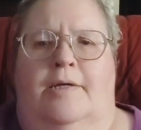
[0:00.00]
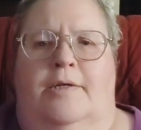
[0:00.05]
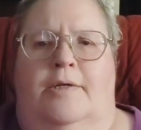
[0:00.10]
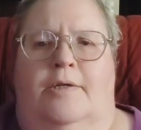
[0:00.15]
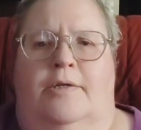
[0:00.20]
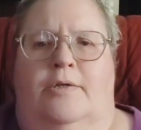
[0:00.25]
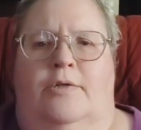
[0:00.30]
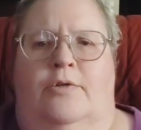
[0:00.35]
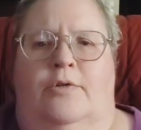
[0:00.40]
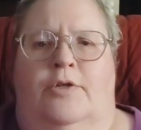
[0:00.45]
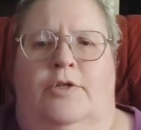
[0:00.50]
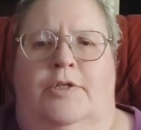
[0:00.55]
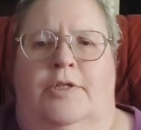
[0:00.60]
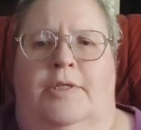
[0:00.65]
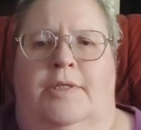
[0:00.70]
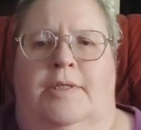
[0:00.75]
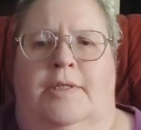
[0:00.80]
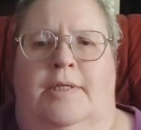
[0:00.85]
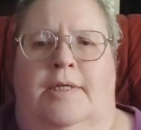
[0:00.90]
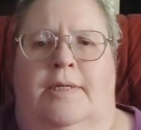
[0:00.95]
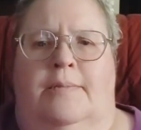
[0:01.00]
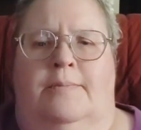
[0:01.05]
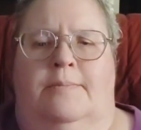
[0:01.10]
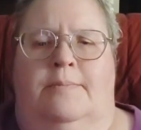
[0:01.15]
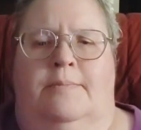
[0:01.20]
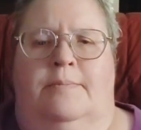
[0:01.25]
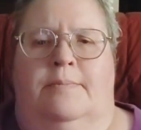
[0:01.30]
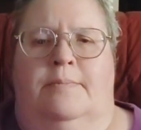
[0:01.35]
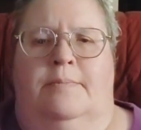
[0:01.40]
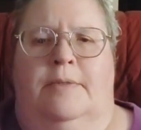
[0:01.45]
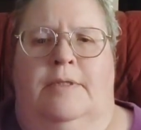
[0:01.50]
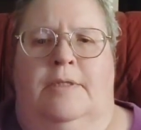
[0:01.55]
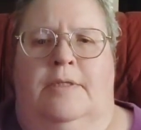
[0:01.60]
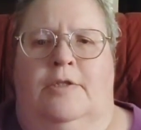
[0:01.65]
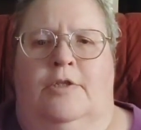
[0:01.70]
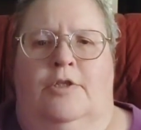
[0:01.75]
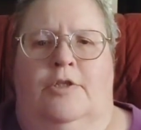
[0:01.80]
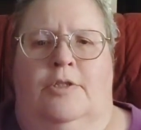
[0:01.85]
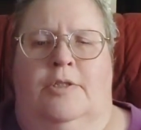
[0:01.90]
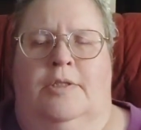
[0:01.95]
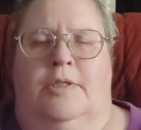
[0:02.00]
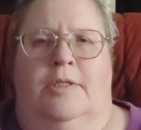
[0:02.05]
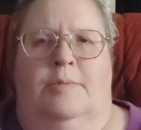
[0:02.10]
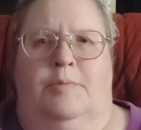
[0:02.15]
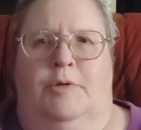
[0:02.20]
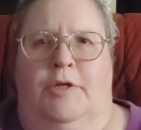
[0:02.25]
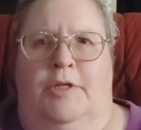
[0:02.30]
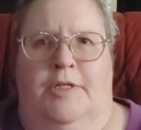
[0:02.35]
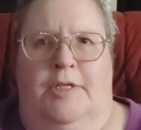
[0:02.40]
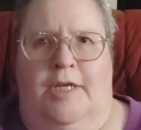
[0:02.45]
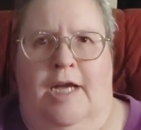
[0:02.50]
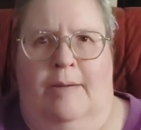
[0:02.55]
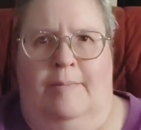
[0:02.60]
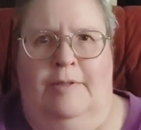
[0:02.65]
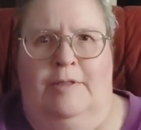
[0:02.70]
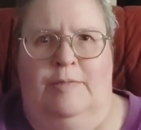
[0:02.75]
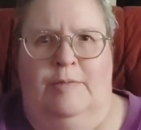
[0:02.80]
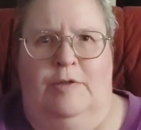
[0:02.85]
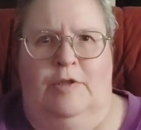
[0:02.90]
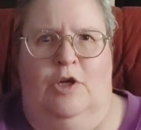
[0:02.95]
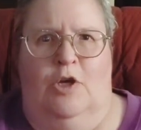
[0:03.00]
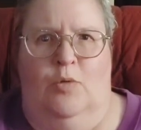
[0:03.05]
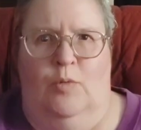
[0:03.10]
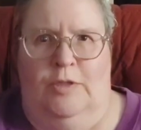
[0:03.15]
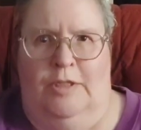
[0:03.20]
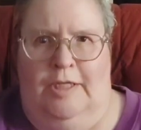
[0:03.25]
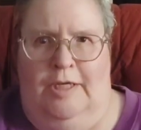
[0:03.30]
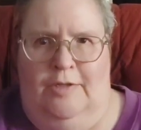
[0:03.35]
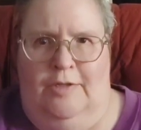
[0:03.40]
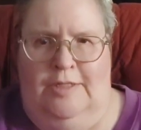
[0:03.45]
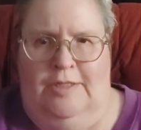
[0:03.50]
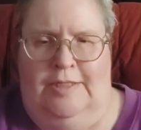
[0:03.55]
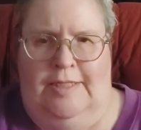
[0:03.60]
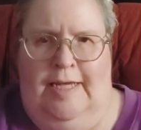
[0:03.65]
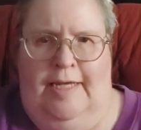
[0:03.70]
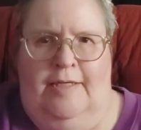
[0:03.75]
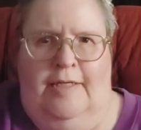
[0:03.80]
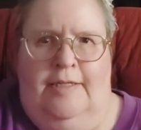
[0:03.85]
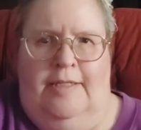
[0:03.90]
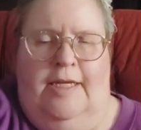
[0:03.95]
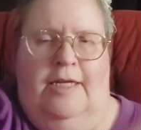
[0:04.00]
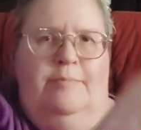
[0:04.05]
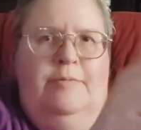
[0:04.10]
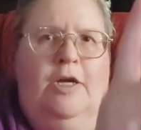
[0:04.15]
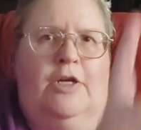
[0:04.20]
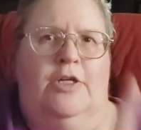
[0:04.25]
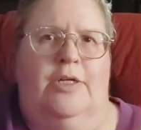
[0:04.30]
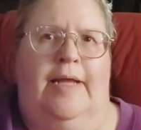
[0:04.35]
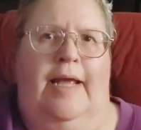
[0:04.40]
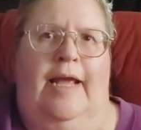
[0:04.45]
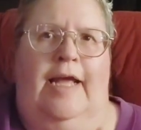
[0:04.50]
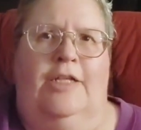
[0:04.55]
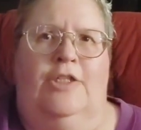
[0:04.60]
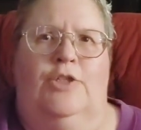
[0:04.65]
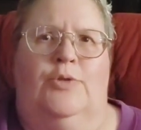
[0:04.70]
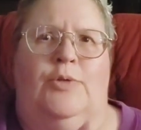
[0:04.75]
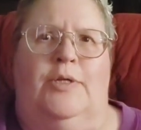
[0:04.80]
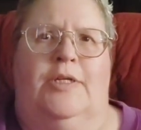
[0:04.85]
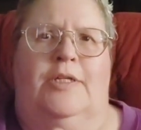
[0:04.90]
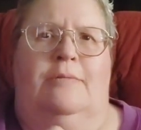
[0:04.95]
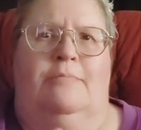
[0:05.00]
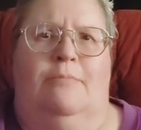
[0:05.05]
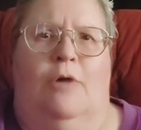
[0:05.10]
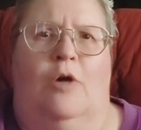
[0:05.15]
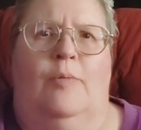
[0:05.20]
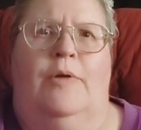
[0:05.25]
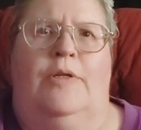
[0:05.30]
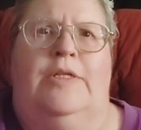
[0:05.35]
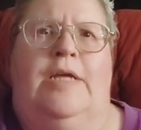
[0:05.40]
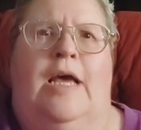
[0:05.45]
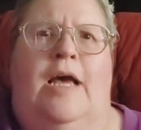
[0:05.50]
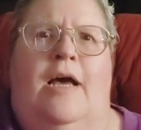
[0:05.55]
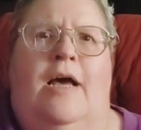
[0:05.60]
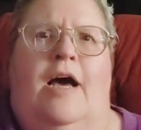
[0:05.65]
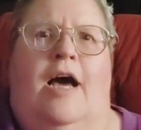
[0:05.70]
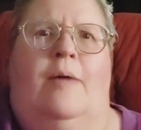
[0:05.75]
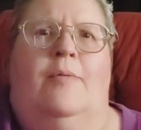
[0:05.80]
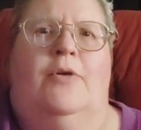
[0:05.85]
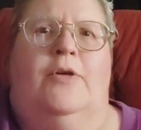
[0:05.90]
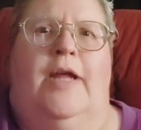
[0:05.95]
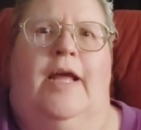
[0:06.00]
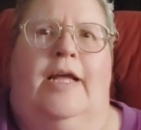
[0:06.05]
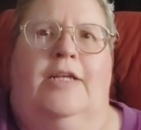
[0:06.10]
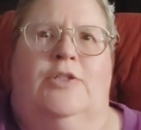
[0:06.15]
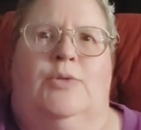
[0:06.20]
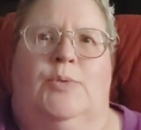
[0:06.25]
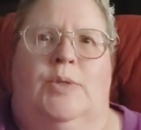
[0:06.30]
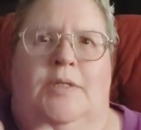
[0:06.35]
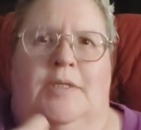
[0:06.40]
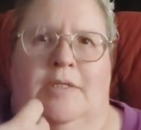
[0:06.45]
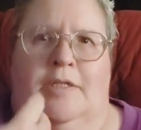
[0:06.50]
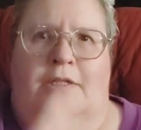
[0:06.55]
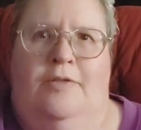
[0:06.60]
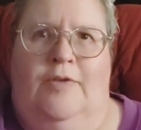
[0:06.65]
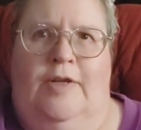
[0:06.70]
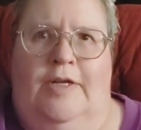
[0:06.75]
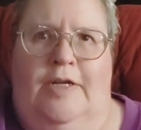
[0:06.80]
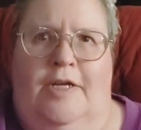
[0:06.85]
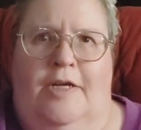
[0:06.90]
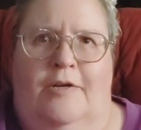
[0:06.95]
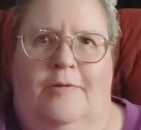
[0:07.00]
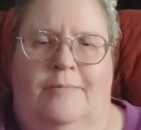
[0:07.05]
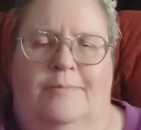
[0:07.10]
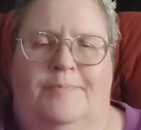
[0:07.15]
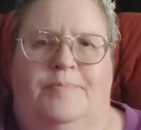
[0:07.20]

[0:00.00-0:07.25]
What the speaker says: You could you could put in the comments below with the understanding that I'm not going to answer it in the moment. I'm going to answer it in the video.